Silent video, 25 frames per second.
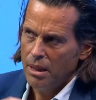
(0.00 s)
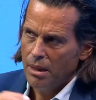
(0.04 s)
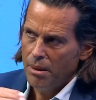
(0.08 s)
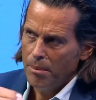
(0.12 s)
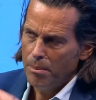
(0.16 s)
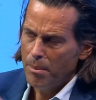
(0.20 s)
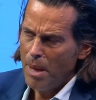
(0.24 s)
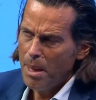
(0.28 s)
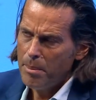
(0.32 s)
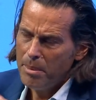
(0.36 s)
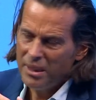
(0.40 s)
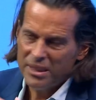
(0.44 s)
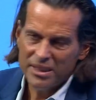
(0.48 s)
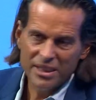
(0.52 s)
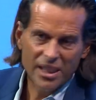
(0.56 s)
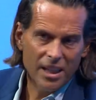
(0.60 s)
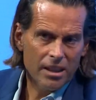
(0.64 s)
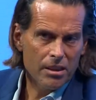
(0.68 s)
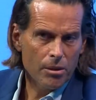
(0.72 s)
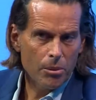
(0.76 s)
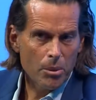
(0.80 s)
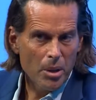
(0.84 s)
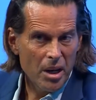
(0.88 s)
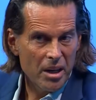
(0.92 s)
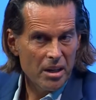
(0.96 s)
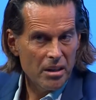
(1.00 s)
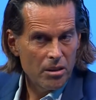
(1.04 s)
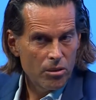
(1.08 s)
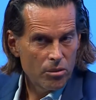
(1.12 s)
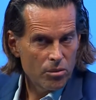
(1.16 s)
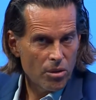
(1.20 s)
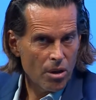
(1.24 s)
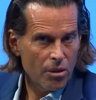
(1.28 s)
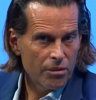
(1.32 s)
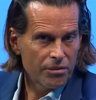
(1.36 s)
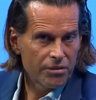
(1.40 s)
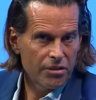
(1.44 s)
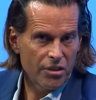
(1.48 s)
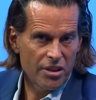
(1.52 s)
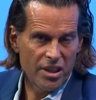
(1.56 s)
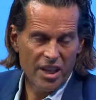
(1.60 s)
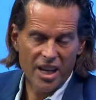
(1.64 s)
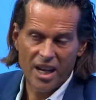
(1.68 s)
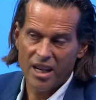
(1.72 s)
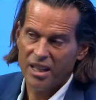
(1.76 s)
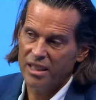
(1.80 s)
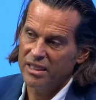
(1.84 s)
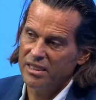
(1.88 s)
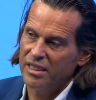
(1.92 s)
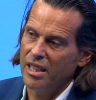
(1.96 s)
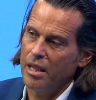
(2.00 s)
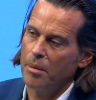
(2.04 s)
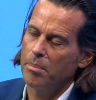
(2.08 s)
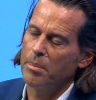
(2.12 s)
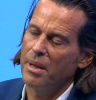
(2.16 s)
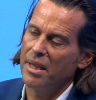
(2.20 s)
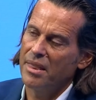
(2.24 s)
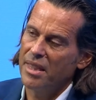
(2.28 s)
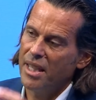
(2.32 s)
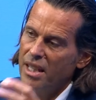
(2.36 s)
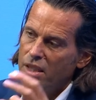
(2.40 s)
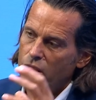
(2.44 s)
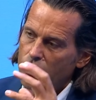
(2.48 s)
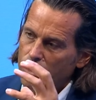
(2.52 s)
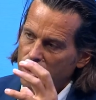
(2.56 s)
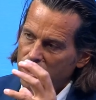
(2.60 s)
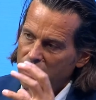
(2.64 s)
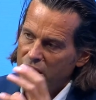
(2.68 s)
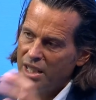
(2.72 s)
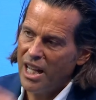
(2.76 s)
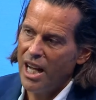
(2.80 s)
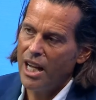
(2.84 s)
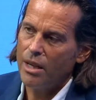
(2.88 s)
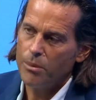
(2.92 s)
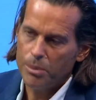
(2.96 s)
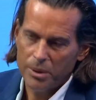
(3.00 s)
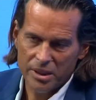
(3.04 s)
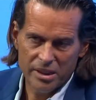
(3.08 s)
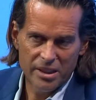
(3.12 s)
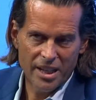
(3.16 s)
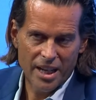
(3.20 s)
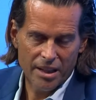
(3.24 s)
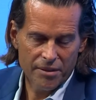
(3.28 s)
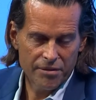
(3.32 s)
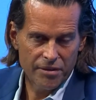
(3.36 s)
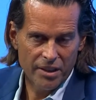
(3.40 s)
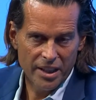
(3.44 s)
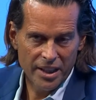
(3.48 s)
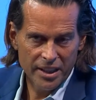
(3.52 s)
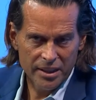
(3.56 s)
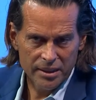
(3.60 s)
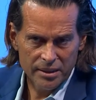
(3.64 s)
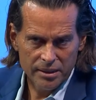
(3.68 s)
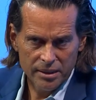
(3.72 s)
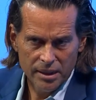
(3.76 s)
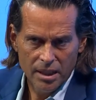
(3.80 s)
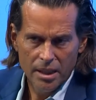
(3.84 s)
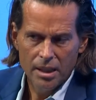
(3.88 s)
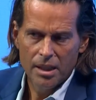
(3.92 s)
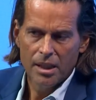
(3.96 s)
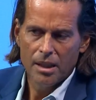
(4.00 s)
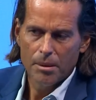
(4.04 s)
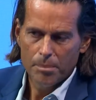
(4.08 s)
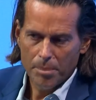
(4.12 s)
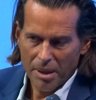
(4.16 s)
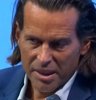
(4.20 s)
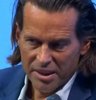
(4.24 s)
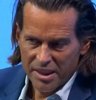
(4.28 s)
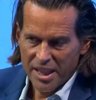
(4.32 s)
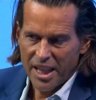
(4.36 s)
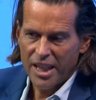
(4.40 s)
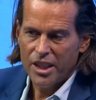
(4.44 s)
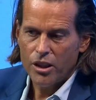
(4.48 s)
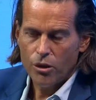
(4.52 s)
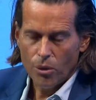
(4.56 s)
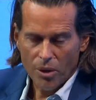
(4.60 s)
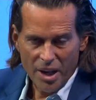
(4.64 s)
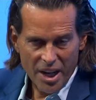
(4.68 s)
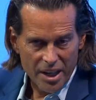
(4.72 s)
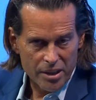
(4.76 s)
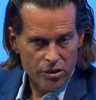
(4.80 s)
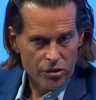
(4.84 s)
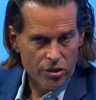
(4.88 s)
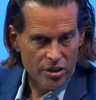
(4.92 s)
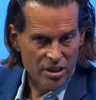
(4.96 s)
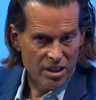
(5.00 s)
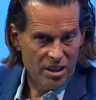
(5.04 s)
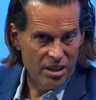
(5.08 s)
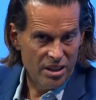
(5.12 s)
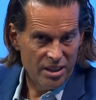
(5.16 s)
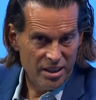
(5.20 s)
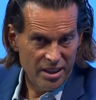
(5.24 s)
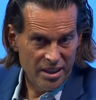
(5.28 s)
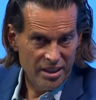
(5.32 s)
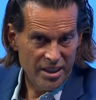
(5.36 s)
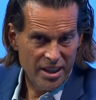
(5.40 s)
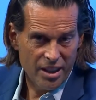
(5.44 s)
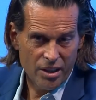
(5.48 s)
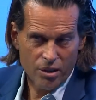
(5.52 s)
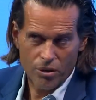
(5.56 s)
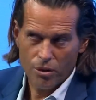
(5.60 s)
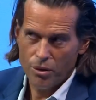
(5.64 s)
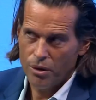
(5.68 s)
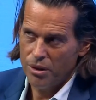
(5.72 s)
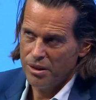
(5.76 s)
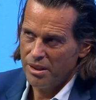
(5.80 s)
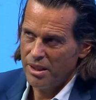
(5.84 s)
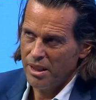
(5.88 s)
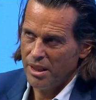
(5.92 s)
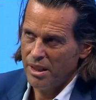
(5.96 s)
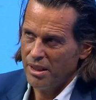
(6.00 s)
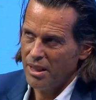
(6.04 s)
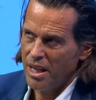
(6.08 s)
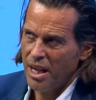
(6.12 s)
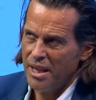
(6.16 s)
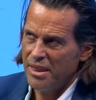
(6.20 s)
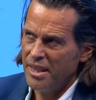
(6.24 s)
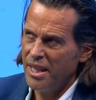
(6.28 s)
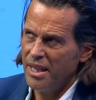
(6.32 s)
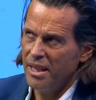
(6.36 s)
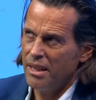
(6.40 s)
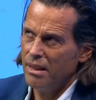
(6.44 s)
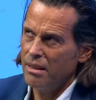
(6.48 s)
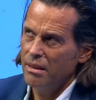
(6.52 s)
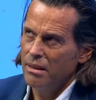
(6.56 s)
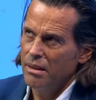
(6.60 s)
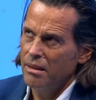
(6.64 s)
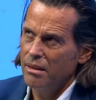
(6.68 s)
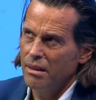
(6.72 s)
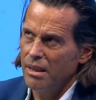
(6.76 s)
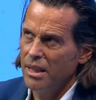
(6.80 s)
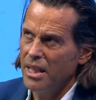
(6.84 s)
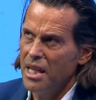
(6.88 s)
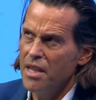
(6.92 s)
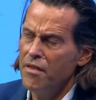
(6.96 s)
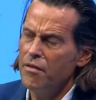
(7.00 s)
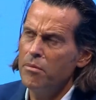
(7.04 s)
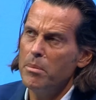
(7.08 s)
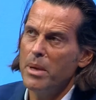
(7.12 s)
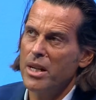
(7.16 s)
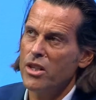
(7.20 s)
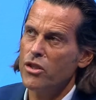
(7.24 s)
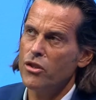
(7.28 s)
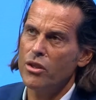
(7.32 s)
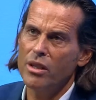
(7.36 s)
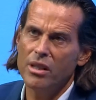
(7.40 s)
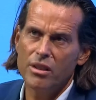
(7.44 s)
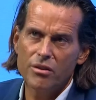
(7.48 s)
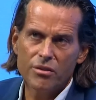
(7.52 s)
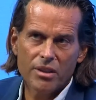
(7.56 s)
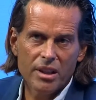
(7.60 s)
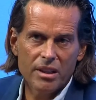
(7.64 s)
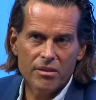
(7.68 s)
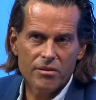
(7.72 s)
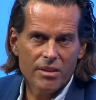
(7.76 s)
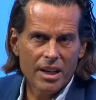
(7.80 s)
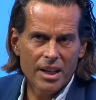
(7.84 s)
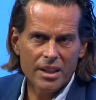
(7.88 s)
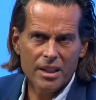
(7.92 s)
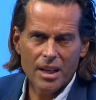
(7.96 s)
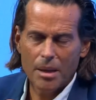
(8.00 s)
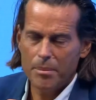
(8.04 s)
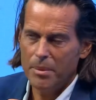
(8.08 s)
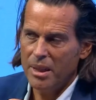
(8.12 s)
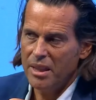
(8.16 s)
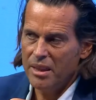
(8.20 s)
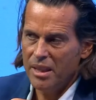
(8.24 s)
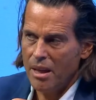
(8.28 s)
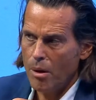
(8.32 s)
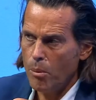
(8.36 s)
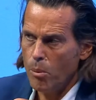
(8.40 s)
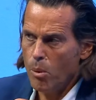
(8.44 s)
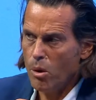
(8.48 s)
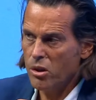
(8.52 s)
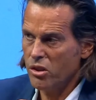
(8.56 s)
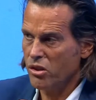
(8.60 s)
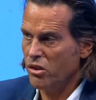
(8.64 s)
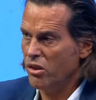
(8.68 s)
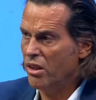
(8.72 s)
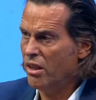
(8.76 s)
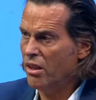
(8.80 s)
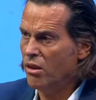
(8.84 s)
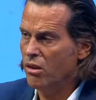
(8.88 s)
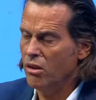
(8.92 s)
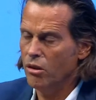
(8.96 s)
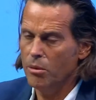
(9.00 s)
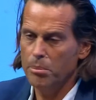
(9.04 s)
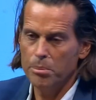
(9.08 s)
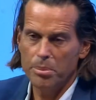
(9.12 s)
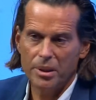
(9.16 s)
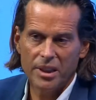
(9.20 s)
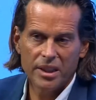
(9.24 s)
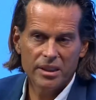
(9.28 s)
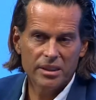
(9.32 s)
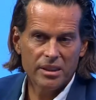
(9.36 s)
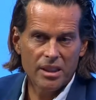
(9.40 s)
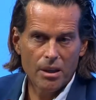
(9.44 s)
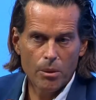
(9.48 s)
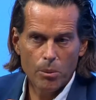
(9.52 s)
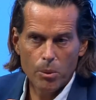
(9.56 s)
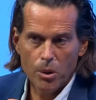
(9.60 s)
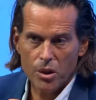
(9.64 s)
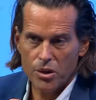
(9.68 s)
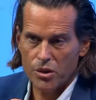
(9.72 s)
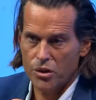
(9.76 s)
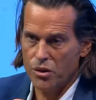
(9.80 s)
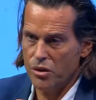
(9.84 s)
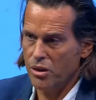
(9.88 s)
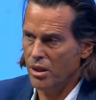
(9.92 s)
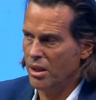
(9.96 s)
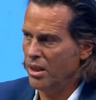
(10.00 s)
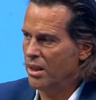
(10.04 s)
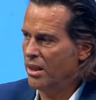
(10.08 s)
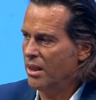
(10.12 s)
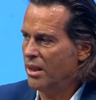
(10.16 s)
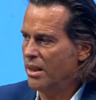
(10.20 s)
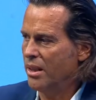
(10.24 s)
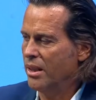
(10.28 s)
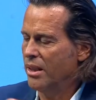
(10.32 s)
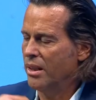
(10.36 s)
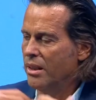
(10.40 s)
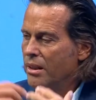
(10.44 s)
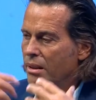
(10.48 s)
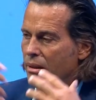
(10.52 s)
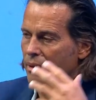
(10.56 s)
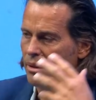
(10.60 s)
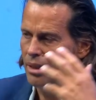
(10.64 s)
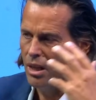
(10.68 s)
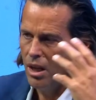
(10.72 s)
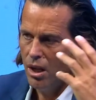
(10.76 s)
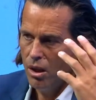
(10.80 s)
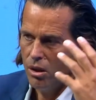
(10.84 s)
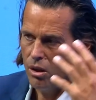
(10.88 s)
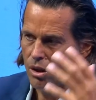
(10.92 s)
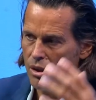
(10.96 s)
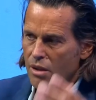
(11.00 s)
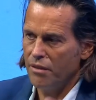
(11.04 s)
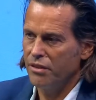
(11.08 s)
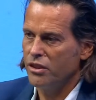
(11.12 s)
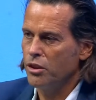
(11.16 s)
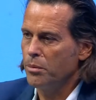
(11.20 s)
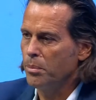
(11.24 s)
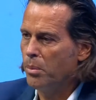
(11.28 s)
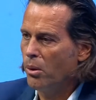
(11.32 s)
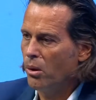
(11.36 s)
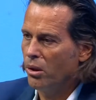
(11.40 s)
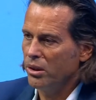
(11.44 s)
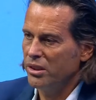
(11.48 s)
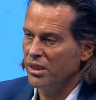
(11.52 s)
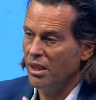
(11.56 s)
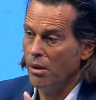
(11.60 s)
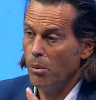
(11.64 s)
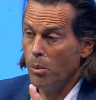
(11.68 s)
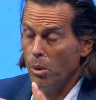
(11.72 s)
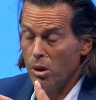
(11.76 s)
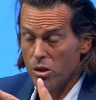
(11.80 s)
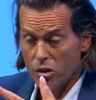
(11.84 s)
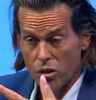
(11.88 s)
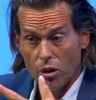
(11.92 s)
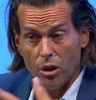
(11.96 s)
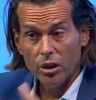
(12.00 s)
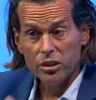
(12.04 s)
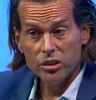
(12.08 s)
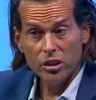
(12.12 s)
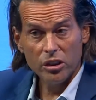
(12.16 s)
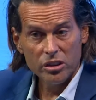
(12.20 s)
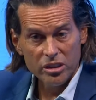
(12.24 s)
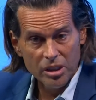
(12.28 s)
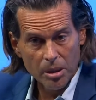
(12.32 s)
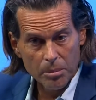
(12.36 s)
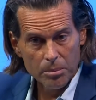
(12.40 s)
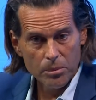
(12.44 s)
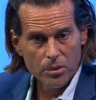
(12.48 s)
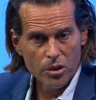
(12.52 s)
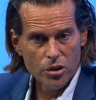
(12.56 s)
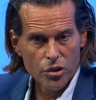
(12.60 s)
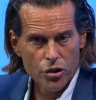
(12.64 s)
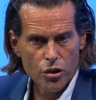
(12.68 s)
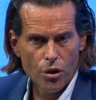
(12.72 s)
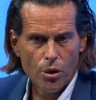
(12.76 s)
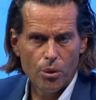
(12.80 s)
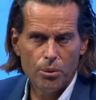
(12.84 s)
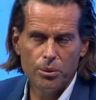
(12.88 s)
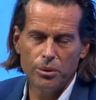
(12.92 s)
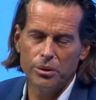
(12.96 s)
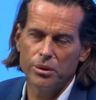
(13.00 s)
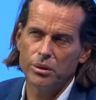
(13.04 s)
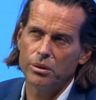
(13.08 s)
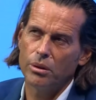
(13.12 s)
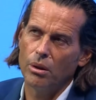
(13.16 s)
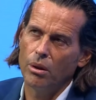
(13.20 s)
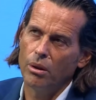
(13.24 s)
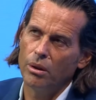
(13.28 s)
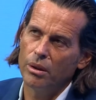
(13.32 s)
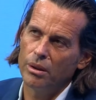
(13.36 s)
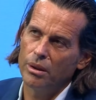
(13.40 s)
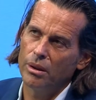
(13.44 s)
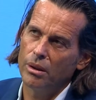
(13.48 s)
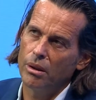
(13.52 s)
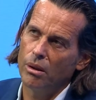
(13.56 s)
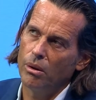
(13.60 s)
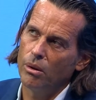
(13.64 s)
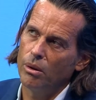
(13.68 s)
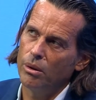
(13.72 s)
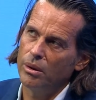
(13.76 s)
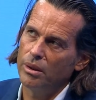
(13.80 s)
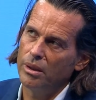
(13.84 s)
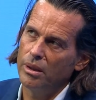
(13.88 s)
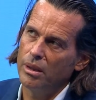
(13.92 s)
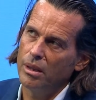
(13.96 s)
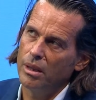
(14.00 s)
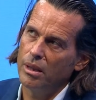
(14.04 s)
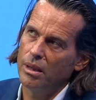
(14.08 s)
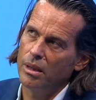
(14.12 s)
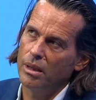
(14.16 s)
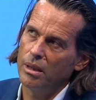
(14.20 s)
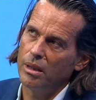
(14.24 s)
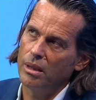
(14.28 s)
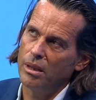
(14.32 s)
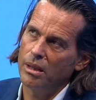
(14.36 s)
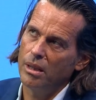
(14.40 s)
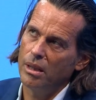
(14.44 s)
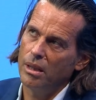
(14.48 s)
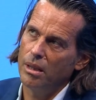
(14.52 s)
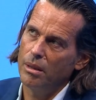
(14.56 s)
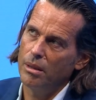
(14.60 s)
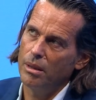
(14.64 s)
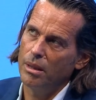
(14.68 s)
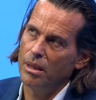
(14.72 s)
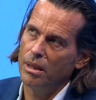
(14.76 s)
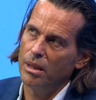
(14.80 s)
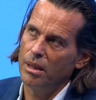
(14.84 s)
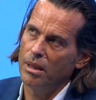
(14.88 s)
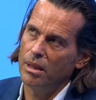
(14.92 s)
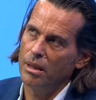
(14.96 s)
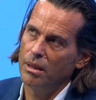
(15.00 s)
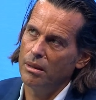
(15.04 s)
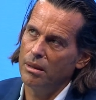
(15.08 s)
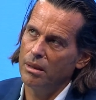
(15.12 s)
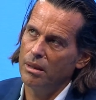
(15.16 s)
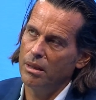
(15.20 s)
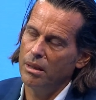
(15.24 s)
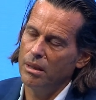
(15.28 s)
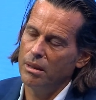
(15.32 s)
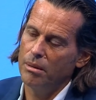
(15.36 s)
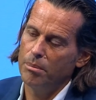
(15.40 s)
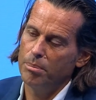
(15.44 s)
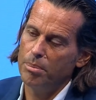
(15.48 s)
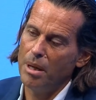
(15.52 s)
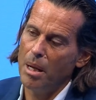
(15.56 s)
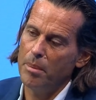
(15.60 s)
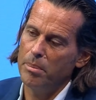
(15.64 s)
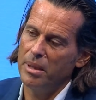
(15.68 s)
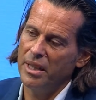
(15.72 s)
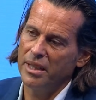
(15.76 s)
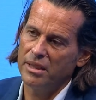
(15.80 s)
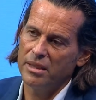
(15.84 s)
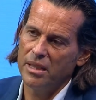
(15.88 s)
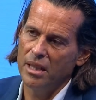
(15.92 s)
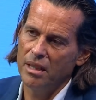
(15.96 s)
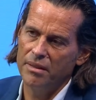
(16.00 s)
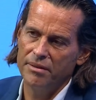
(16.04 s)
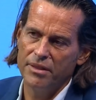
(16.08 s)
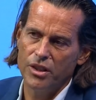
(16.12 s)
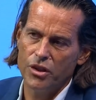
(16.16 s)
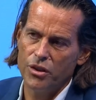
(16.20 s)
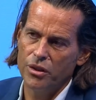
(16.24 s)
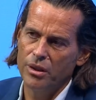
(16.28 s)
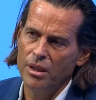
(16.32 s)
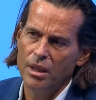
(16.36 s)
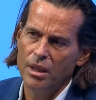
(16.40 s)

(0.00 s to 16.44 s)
Maybe it's the other way around for the younger segment that you start with Netflix, but then you get to the linear content. I think even my children, right? I mean, they watch the Olympics, they watch a uh, uh, lot of sports, they watch also some shows on on uh, uh, uh public television.